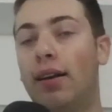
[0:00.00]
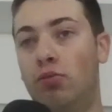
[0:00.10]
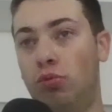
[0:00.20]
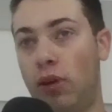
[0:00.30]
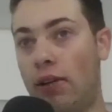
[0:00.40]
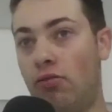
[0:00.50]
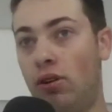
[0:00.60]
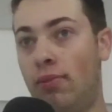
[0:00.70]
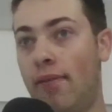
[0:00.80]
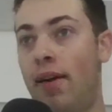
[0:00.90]
She's actually
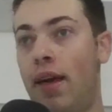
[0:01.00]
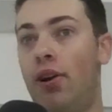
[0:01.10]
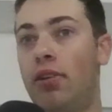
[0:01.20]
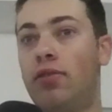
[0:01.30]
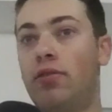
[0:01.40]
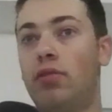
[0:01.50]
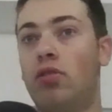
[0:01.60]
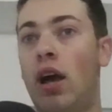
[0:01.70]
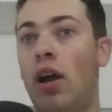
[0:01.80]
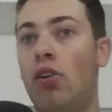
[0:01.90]
one of my favorites.
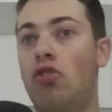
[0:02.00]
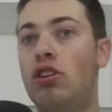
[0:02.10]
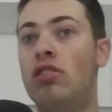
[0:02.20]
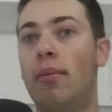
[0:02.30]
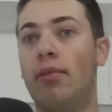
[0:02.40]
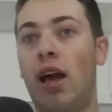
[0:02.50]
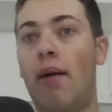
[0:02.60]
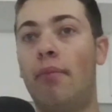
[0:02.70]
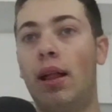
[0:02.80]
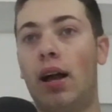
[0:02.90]
I heard she's on the
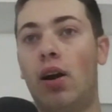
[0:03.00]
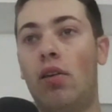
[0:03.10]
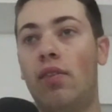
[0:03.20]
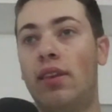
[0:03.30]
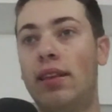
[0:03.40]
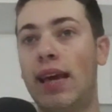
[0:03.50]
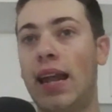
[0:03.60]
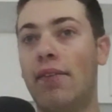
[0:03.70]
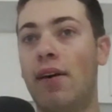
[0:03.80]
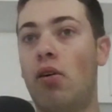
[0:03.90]
chopping block. I heard the
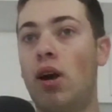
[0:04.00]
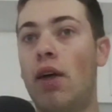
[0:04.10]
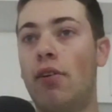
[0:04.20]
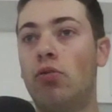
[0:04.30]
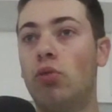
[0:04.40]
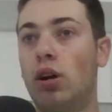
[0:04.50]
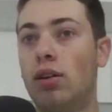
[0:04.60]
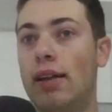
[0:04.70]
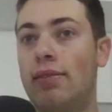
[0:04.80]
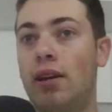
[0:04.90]
NFL coverage will look a
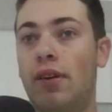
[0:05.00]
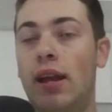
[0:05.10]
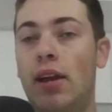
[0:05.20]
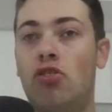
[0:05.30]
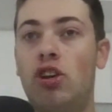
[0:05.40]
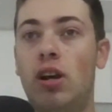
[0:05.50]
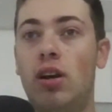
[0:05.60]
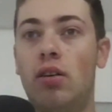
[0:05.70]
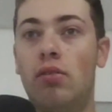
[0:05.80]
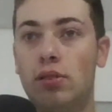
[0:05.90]
lot different next
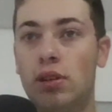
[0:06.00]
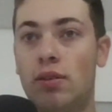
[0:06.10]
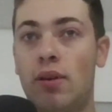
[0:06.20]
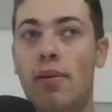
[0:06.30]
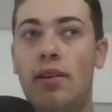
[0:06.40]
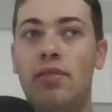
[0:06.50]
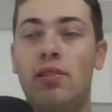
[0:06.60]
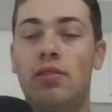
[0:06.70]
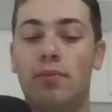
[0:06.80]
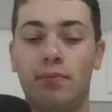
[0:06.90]
year with this upcoming
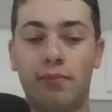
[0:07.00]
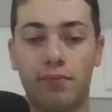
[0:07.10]
season.